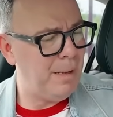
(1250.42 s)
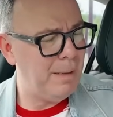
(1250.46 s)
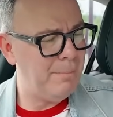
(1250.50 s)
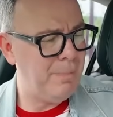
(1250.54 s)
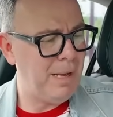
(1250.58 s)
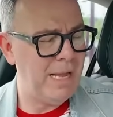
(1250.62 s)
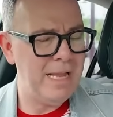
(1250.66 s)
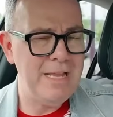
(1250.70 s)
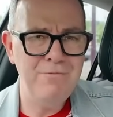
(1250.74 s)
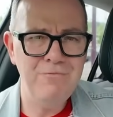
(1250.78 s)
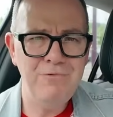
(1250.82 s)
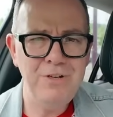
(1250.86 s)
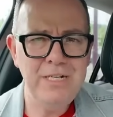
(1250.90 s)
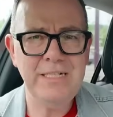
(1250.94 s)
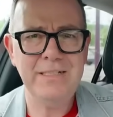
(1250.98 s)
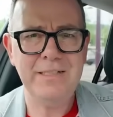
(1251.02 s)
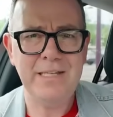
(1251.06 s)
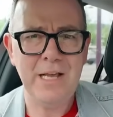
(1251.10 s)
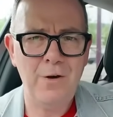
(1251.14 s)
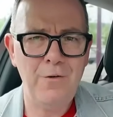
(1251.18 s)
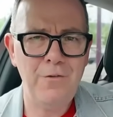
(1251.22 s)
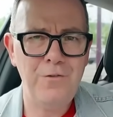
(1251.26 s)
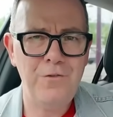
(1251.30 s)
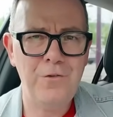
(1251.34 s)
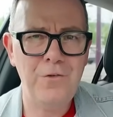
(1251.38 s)
paying
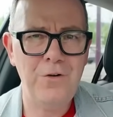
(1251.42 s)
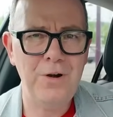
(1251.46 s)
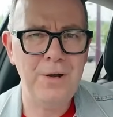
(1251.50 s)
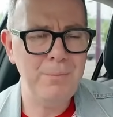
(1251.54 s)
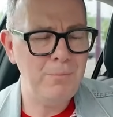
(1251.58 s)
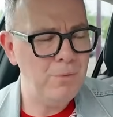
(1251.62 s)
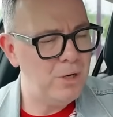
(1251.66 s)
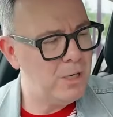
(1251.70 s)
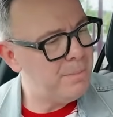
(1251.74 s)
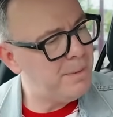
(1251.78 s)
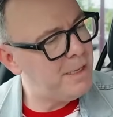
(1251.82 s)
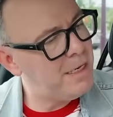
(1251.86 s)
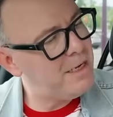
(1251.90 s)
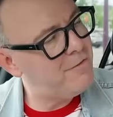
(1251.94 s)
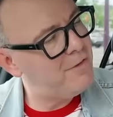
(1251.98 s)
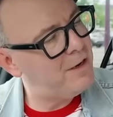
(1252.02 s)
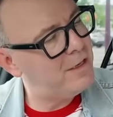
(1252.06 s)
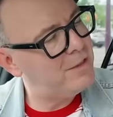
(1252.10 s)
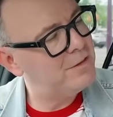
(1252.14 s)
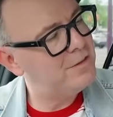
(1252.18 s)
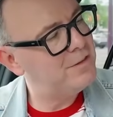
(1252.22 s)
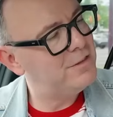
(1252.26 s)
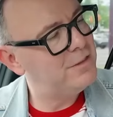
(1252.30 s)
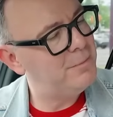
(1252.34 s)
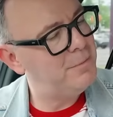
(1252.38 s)
retail for it would have been
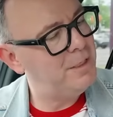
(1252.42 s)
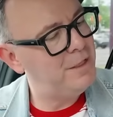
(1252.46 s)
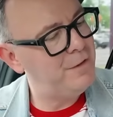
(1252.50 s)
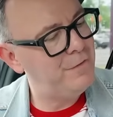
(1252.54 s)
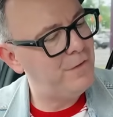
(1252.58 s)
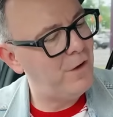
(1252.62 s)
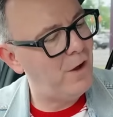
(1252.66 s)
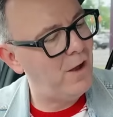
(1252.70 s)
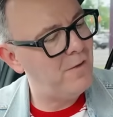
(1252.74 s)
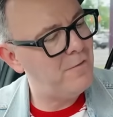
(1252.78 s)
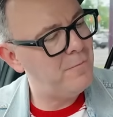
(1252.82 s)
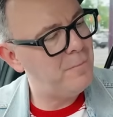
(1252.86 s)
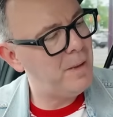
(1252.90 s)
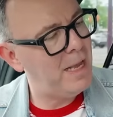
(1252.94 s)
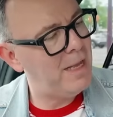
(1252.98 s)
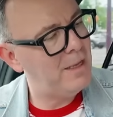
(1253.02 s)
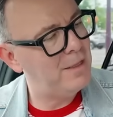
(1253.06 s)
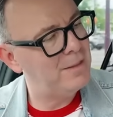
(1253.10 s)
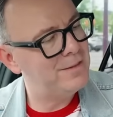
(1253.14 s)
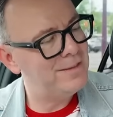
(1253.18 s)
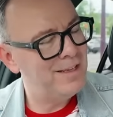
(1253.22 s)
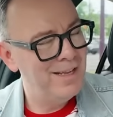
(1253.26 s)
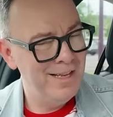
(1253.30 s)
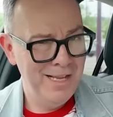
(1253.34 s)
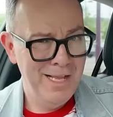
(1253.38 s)
around
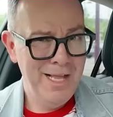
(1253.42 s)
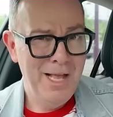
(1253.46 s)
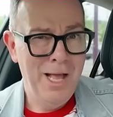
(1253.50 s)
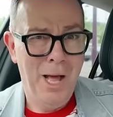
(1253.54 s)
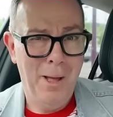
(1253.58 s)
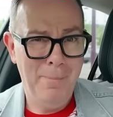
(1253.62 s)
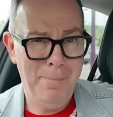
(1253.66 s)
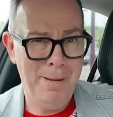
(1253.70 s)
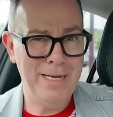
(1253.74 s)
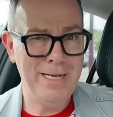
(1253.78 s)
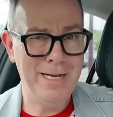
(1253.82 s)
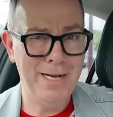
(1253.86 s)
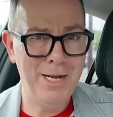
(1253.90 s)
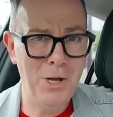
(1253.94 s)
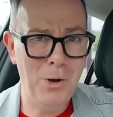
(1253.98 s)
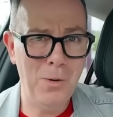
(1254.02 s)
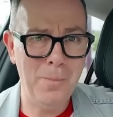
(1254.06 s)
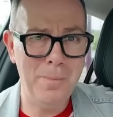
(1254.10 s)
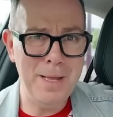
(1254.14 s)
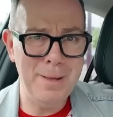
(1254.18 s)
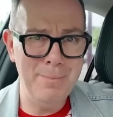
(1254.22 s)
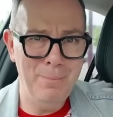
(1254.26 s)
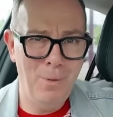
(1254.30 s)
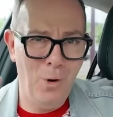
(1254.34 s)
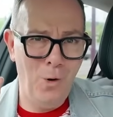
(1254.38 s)
£75. I paid a
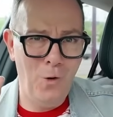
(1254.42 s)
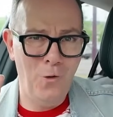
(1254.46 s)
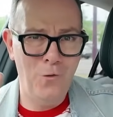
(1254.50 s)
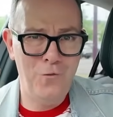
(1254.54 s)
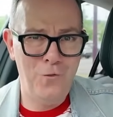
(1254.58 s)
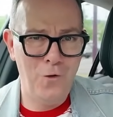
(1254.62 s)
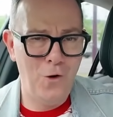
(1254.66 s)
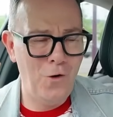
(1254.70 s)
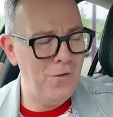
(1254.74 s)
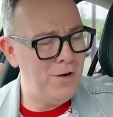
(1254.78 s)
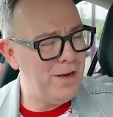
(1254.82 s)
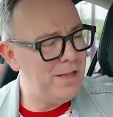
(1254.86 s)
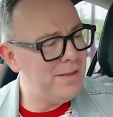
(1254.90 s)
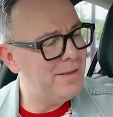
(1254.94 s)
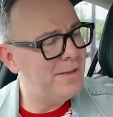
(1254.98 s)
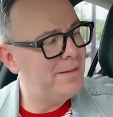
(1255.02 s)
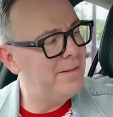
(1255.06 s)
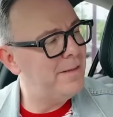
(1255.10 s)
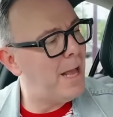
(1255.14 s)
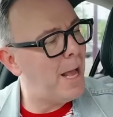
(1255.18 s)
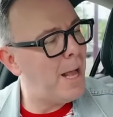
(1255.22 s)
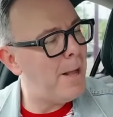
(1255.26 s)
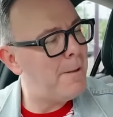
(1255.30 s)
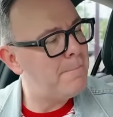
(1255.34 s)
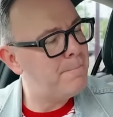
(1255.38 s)
little bit more for it
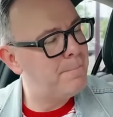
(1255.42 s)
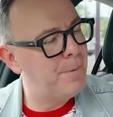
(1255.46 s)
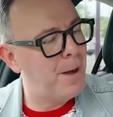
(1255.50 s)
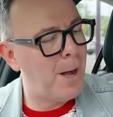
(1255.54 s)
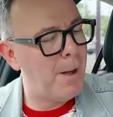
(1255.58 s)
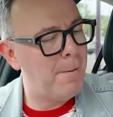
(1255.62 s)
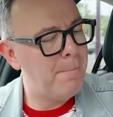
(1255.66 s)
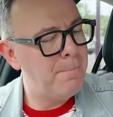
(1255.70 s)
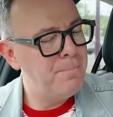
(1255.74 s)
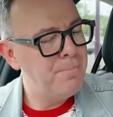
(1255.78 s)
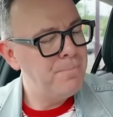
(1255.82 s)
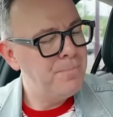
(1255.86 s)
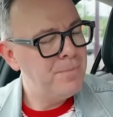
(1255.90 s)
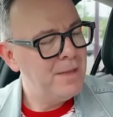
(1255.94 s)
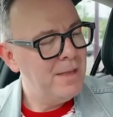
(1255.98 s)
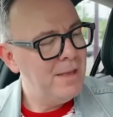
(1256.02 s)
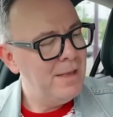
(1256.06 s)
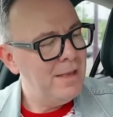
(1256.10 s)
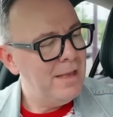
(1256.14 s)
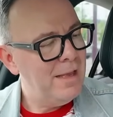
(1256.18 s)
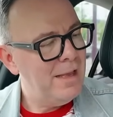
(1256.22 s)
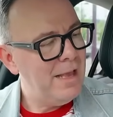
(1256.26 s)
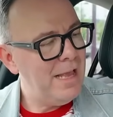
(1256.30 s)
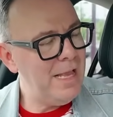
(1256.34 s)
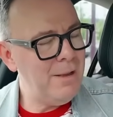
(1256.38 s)
than that, but
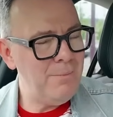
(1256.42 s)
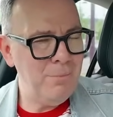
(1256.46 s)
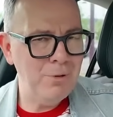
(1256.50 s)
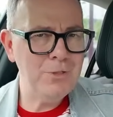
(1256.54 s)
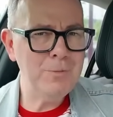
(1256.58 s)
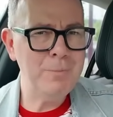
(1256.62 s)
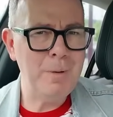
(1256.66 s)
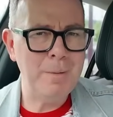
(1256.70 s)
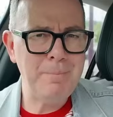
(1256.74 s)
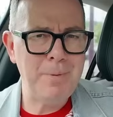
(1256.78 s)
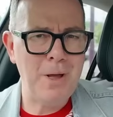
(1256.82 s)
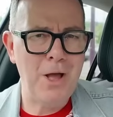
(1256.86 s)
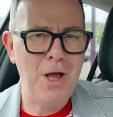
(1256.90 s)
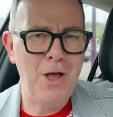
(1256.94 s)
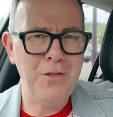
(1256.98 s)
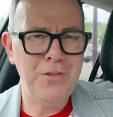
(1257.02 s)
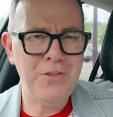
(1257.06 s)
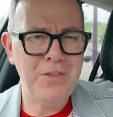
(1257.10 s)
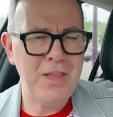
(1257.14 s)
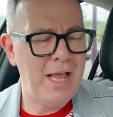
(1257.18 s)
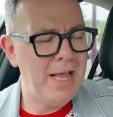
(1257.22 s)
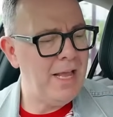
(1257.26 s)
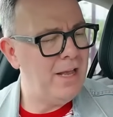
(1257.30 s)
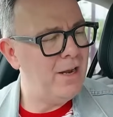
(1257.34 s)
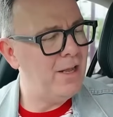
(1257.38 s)
it was my
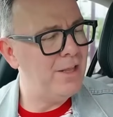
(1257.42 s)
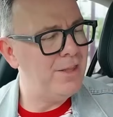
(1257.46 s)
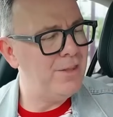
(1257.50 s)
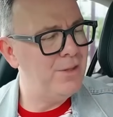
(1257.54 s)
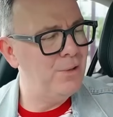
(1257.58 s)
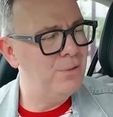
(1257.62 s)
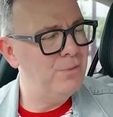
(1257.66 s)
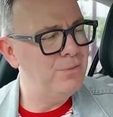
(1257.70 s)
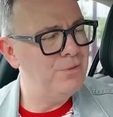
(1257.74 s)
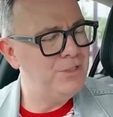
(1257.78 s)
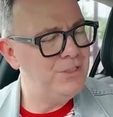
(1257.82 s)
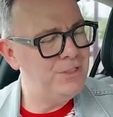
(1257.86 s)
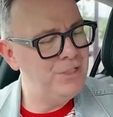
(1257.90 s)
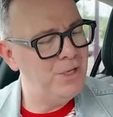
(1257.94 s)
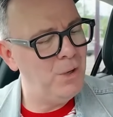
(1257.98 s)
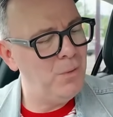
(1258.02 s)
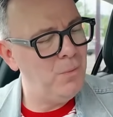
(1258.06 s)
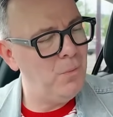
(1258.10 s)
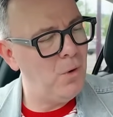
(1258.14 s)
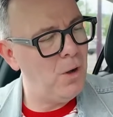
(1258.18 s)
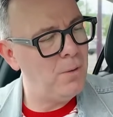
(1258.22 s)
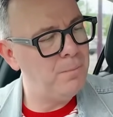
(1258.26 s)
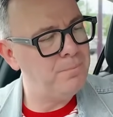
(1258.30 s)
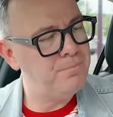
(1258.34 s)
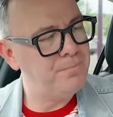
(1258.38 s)
birthday and I thought, do you know
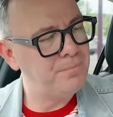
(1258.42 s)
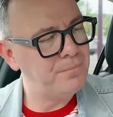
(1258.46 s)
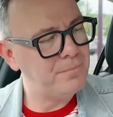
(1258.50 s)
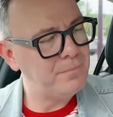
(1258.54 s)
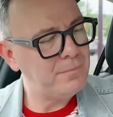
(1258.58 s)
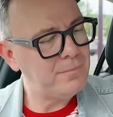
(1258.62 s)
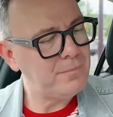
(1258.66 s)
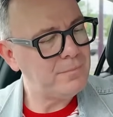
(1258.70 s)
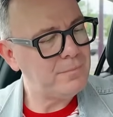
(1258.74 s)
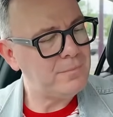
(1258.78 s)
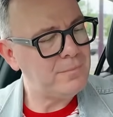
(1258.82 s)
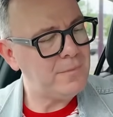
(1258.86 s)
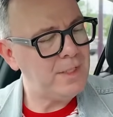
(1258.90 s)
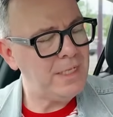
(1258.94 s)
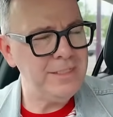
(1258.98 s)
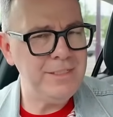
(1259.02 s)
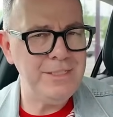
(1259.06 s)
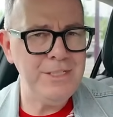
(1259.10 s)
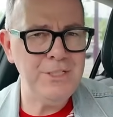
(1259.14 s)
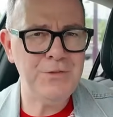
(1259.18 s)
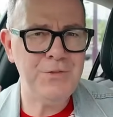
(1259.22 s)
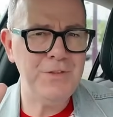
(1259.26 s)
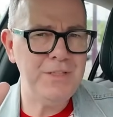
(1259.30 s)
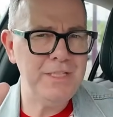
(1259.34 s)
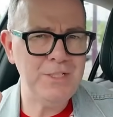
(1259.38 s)
what,
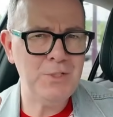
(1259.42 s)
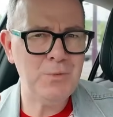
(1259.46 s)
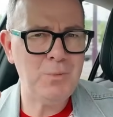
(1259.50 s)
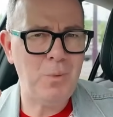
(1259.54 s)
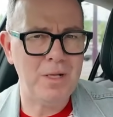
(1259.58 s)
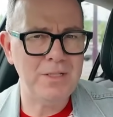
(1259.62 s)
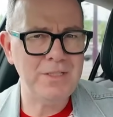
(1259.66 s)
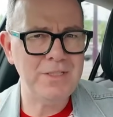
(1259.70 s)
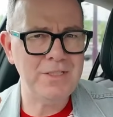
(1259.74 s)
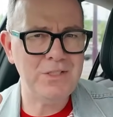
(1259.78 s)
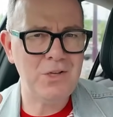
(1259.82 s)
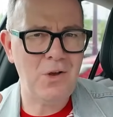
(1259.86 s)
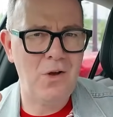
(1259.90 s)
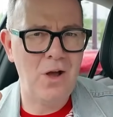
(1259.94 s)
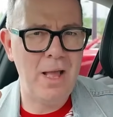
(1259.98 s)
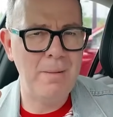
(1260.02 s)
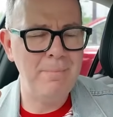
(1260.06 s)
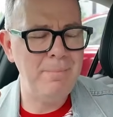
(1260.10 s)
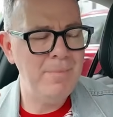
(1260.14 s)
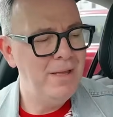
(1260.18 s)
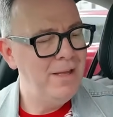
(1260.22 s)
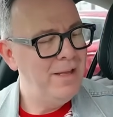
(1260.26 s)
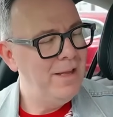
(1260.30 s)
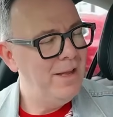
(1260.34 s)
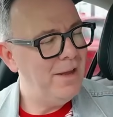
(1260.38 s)
just for this one
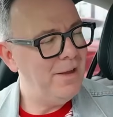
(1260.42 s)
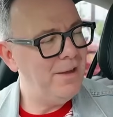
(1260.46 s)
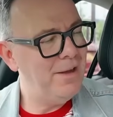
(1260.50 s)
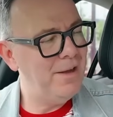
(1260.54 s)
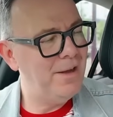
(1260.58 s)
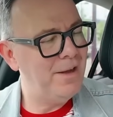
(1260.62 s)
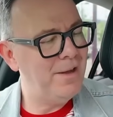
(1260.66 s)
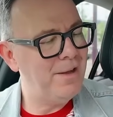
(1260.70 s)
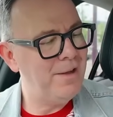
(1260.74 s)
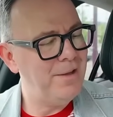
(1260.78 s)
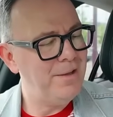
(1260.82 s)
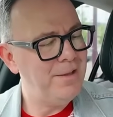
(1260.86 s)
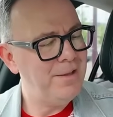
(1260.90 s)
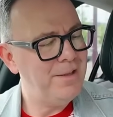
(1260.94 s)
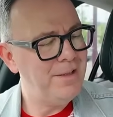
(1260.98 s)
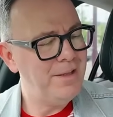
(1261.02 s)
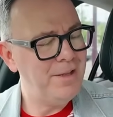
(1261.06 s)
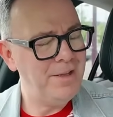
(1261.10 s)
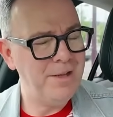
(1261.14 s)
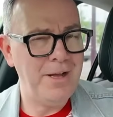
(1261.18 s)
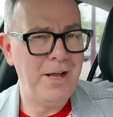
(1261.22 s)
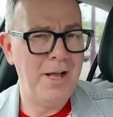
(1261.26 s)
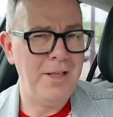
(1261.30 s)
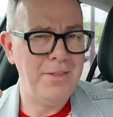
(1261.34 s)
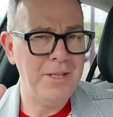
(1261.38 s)
time, I
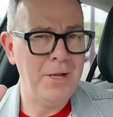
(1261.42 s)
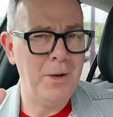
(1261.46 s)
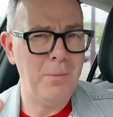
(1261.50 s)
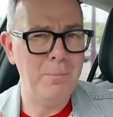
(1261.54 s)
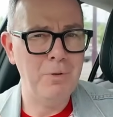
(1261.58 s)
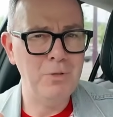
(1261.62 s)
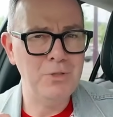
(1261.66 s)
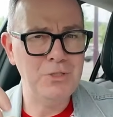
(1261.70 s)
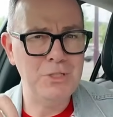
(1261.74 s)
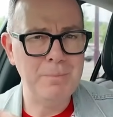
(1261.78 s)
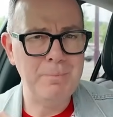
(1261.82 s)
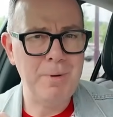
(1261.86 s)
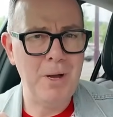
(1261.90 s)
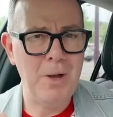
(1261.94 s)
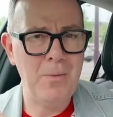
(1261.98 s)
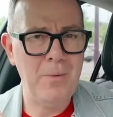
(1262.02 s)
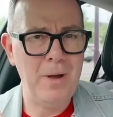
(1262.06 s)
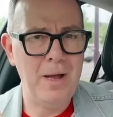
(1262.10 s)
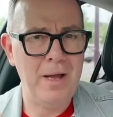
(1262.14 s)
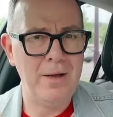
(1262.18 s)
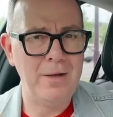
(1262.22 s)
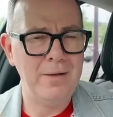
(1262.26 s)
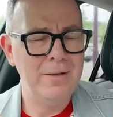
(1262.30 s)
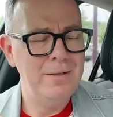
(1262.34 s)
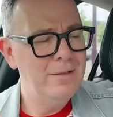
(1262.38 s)
think I'll push the
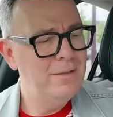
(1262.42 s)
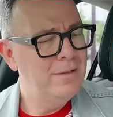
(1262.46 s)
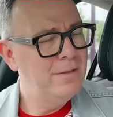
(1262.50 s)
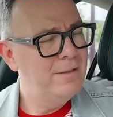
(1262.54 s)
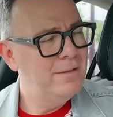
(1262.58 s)
boat out